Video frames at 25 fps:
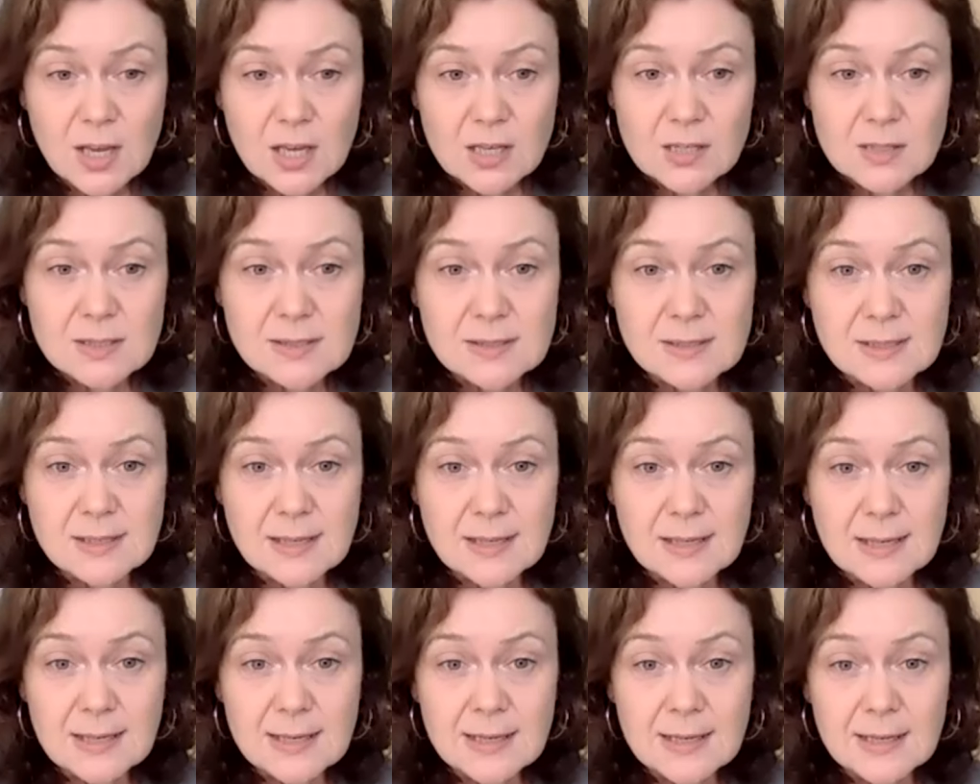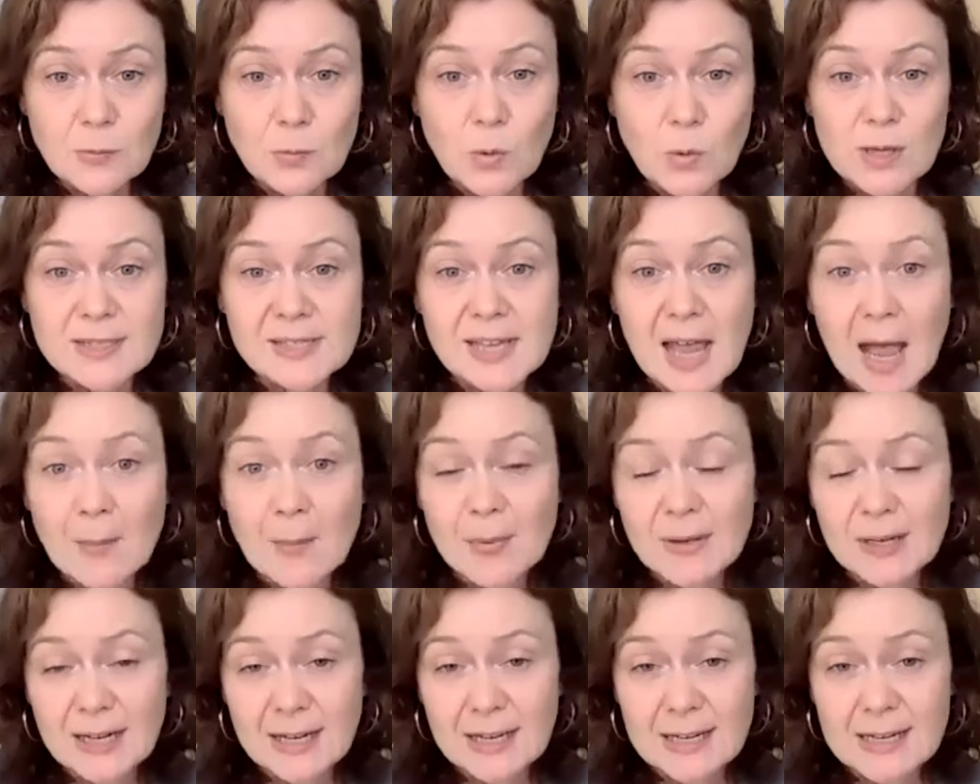see what's
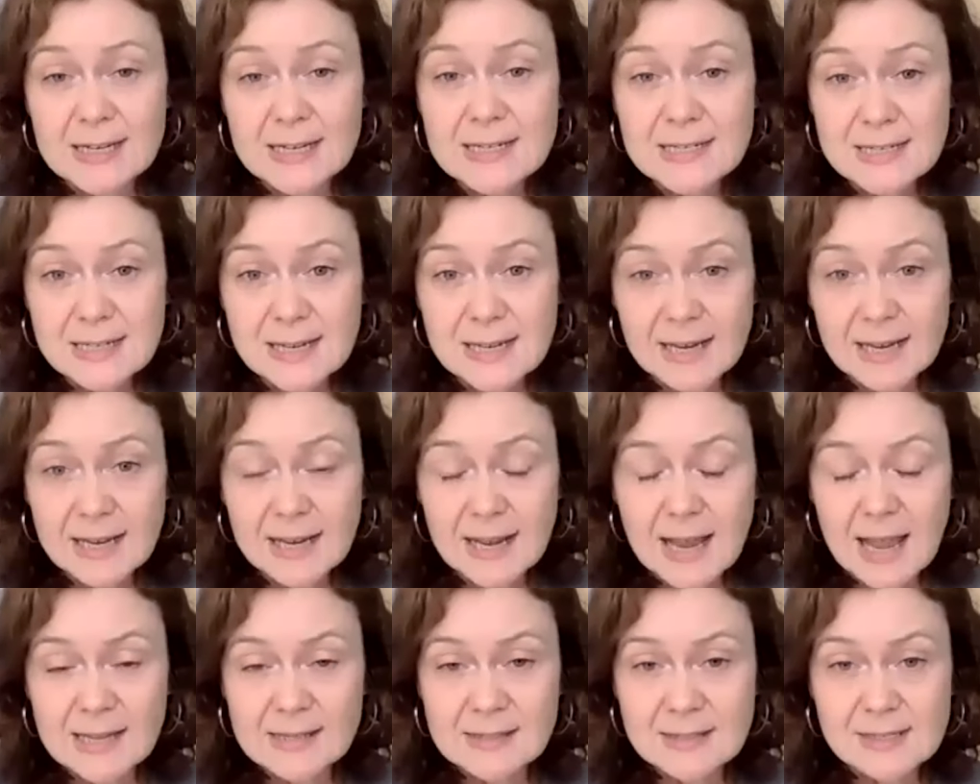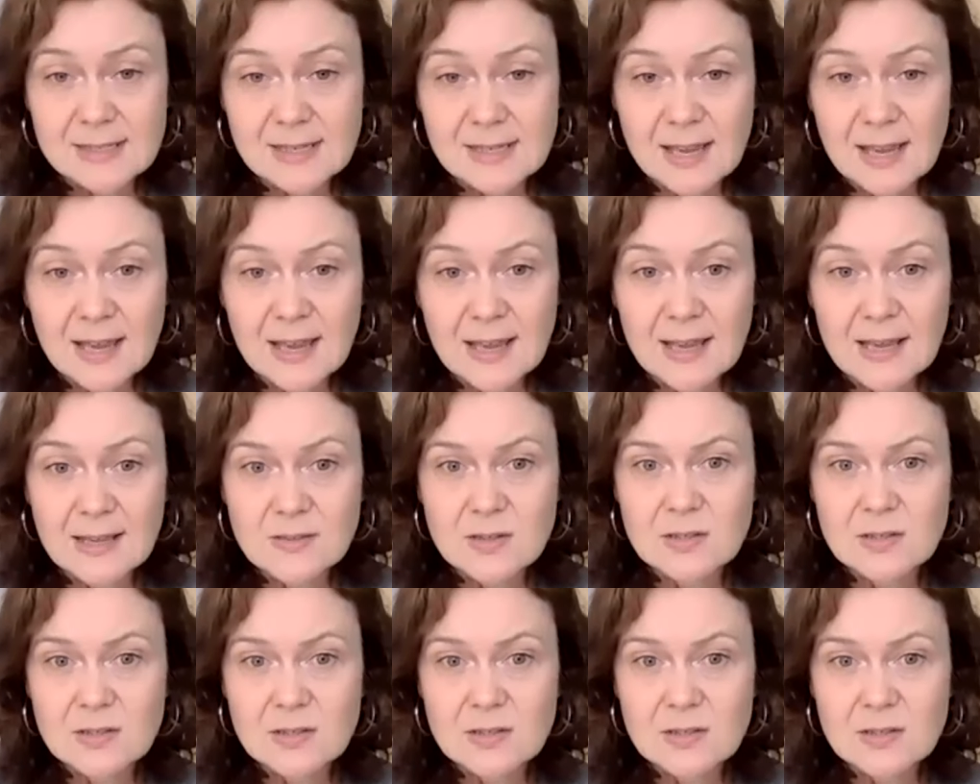happening in India and say,